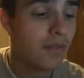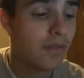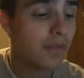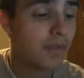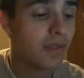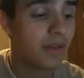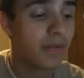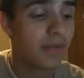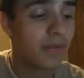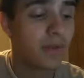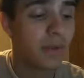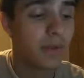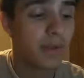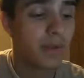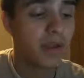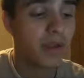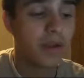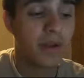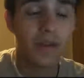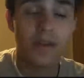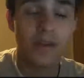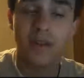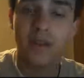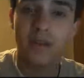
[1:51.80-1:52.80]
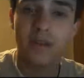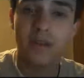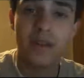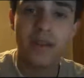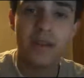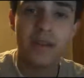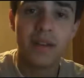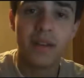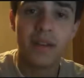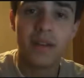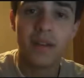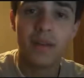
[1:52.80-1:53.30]
Everything from the character
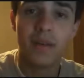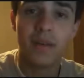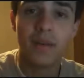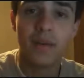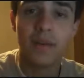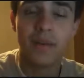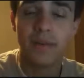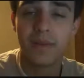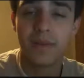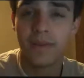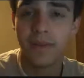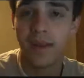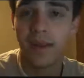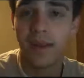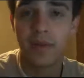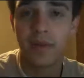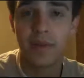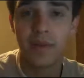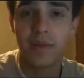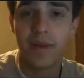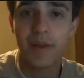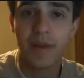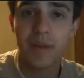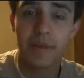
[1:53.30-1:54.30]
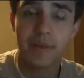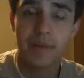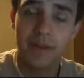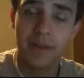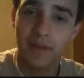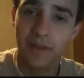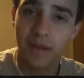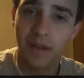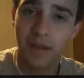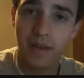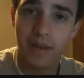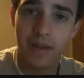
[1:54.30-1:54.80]
detail to the outer map
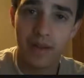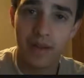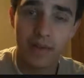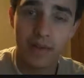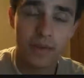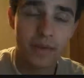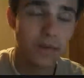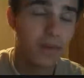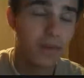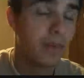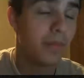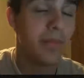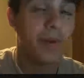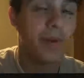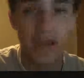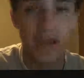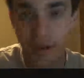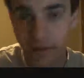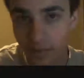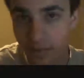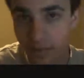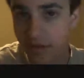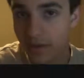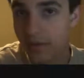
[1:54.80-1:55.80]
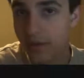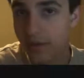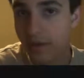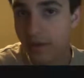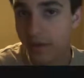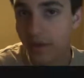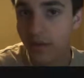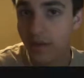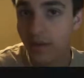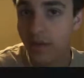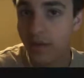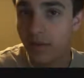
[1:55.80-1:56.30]
detail to the battle
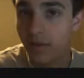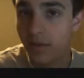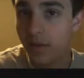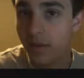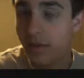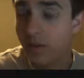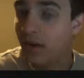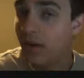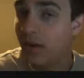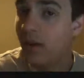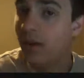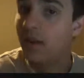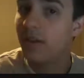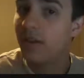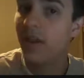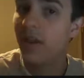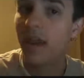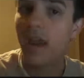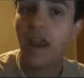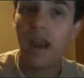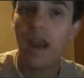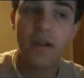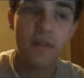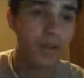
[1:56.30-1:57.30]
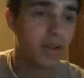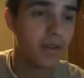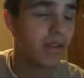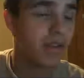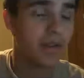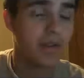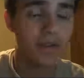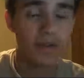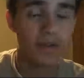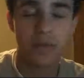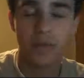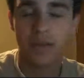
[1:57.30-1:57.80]
detail to
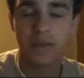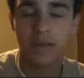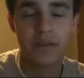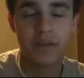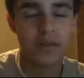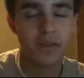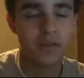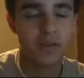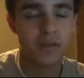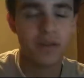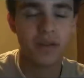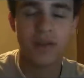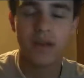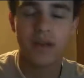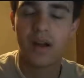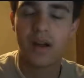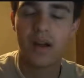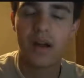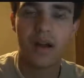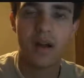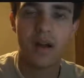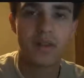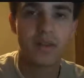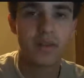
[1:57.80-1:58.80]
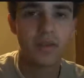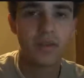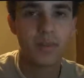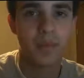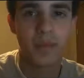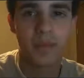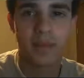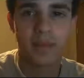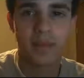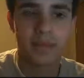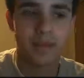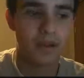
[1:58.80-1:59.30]
everything was just
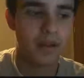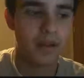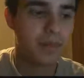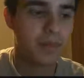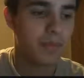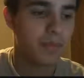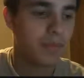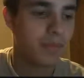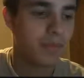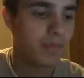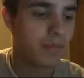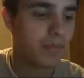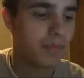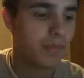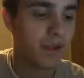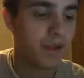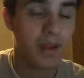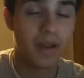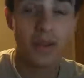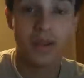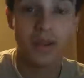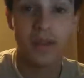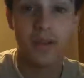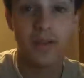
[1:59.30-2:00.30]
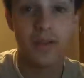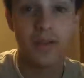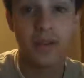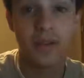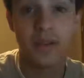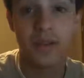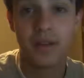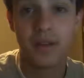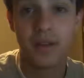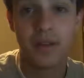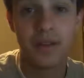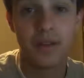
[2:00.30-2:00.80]
awesome at the time. I loved
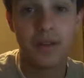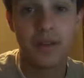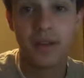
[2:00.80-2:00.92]
it.